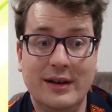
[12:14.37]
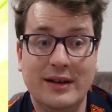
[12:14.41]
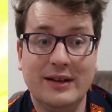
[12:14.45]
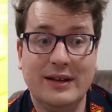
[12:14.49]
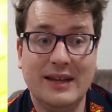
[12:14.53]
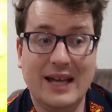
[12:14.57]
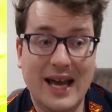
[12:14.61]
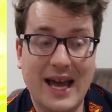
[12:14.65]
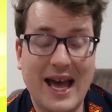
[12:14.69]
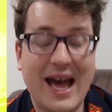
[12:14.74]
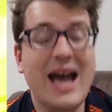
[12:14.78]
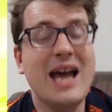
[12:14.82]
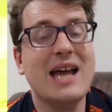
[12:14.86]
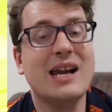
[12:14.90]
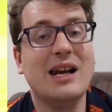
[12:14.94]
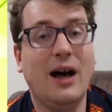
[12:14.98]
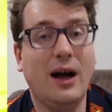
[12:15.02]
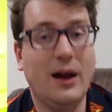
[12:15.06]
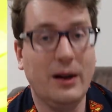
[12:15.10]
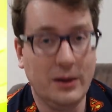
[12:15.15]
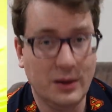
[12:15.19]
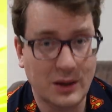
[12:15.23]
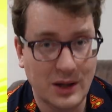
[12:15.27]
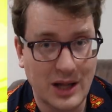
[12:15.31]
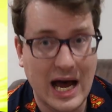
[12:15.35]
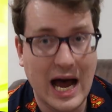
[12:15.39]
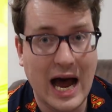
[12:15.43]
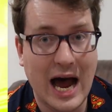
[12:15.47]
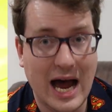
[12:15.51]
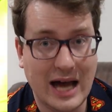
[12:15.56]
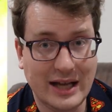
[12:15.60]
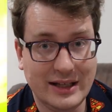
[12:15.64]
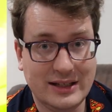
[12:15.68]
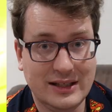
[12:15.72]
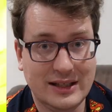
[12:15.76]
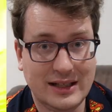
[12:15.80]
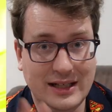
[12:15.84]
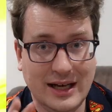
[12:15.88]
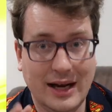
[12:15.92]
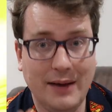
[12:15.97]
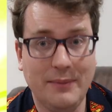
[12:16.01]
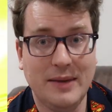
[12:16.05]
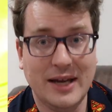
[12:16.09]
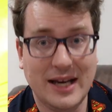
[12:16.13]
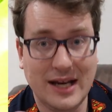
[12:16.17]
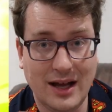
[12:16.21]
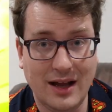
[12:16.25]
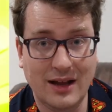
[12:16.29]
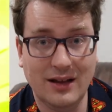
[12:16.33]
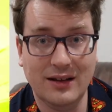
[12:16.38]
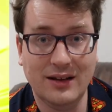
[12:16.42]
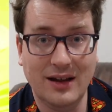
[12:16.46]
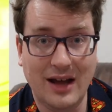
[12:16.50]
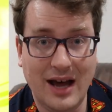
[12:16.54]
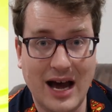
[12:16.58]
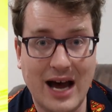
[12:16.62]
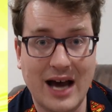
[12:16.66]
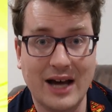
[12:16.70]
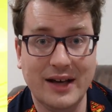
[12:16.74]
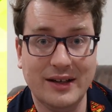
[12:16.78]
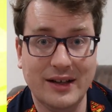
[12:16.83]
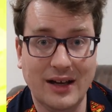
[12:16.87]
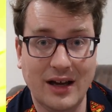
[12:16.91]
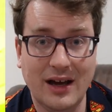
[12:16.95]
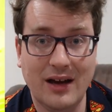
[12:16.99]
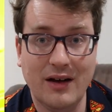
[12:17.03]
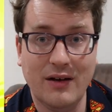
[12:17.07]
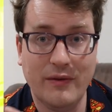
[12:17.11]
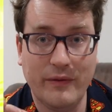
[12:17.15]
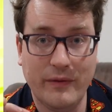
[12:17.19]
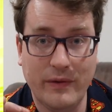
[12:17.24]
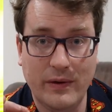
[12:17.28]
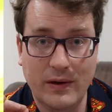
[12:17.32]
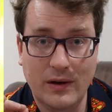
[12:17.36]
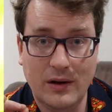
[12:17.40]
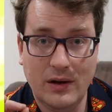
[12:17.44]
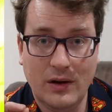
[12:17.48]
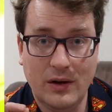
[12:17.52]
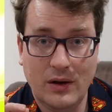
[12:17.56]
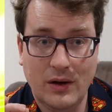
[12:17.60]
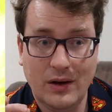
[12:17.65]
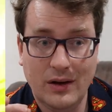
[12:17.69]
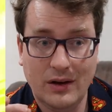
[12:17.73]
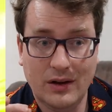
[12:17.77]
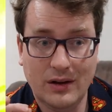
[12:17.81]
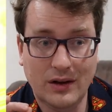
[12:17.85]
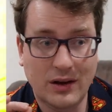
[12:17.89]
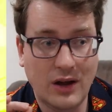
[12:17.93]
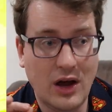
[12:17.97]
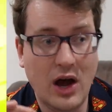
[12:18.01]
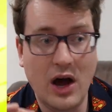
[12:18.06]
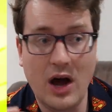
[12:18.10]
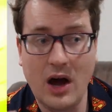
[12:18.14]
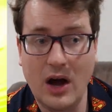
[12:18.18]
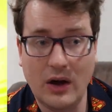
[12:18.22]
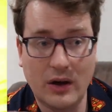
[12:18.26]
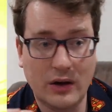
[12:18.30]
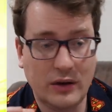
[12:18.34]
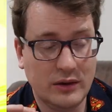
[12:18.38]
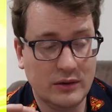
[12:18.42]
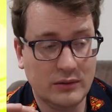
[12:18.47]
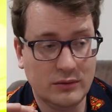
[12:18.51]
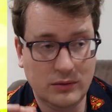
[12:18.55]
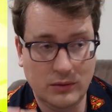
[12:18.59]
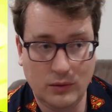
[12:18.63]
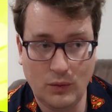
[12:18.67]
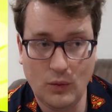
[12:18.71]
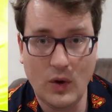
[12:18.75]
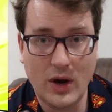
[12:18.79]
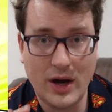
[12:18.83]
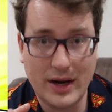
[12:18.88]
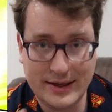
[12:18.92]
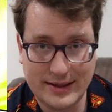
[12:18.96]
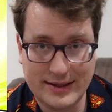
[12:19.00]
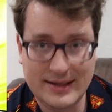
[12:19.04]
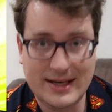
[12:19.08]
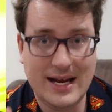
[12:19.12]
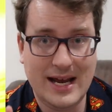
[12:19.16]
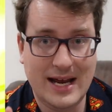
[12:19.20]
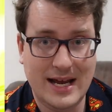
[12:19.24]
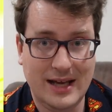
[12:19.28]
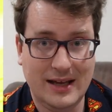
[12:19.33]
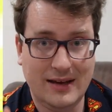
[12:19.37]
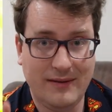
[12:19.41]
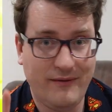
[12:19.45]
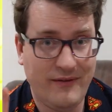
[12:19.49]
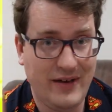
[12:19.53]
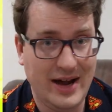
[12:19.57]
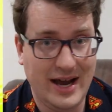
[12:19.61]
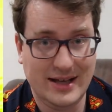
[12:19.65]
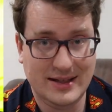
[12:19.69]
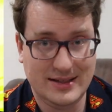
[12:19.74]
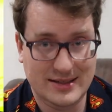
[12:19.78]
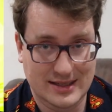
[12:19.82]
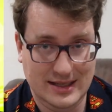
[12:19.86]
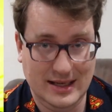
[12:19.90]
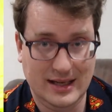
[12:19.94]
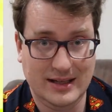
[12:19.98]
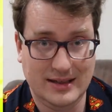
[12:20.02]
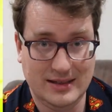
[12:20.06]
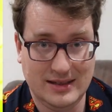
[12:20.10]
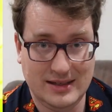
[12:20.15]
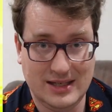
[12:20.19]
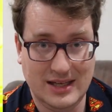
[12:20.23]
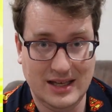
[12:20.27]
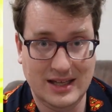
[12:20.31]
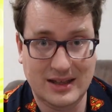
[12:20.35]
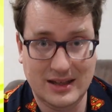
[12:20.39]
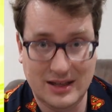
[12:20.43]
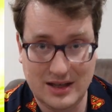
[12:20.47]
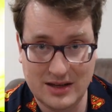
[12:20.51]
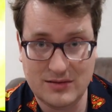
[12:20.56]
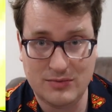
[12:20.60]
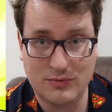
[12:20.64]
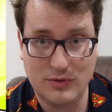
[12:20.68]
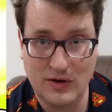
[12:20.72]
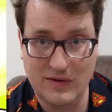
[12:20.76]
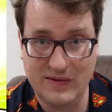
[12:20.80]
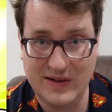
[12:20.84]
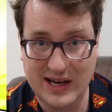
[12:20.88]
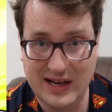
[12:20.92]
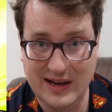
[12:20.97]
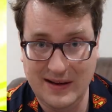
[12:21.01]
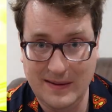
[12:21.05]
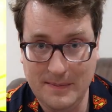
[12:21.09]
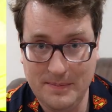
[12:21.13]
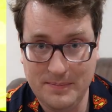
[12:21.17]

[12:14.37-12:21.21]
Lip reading: they had a lot, and I mean a lot, of long one-take fight scenes in this movie.